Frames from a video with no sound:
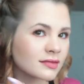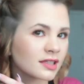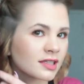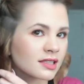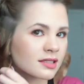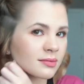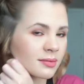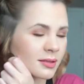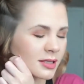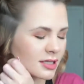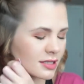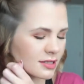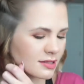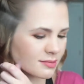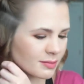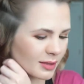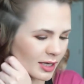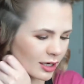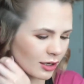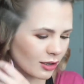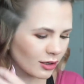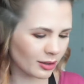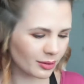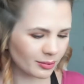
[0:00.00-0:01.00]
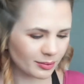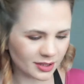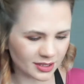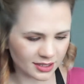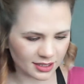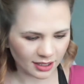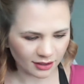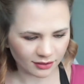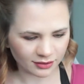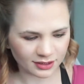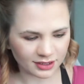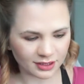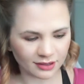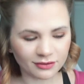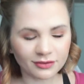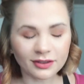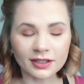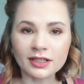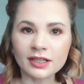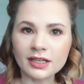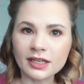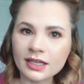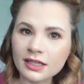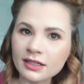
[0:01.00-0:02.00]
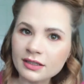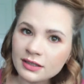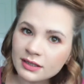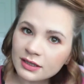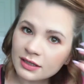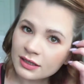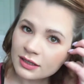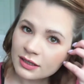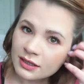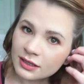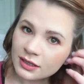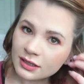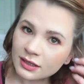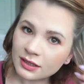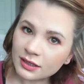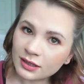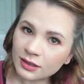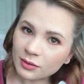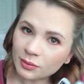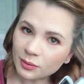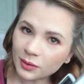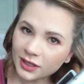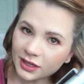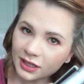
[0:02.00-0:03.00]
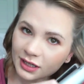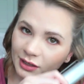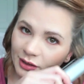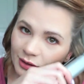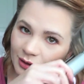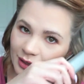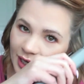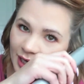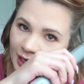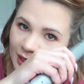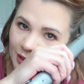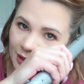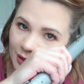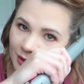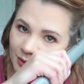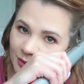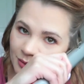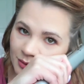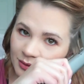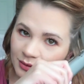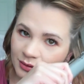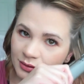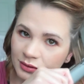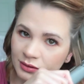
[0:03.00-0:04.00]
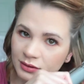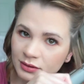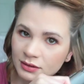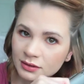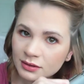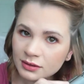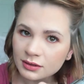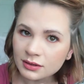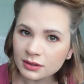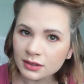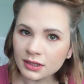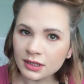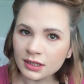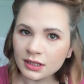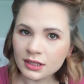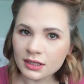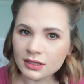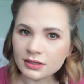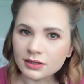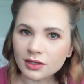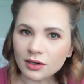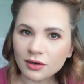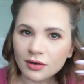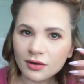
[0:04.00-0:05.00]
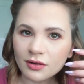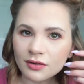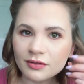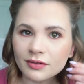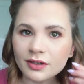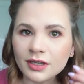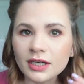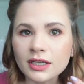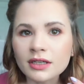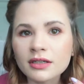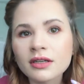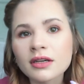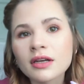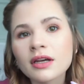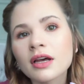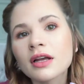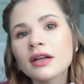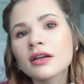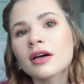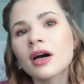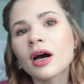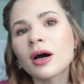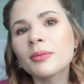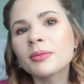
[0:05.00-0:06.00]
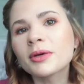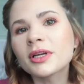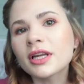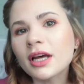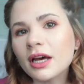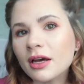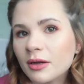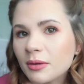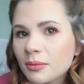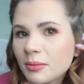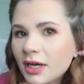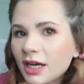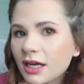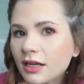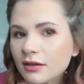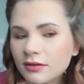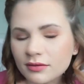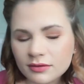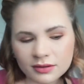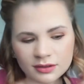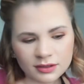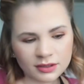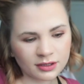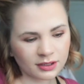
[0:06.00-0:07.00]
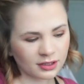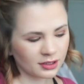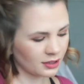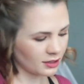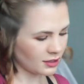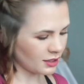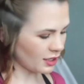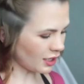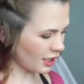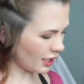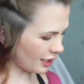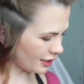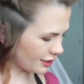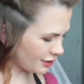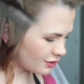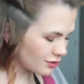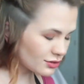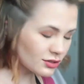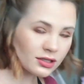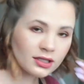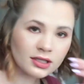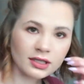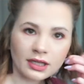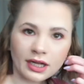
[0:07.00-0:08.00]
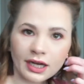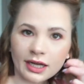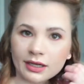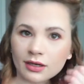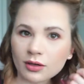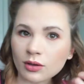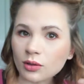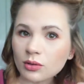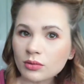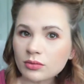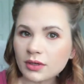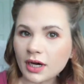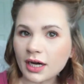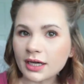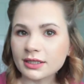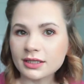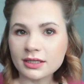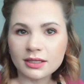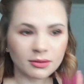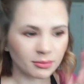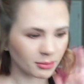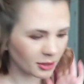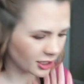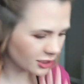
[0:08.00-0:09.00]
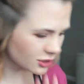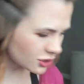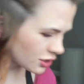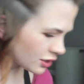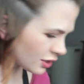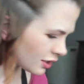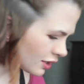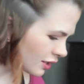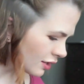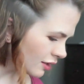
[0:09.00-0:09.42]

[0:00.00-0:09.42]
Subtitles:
It's because my arm is held differently. One thing you can do is go over and calm it down a bit. I usually like, oh, I did the brush.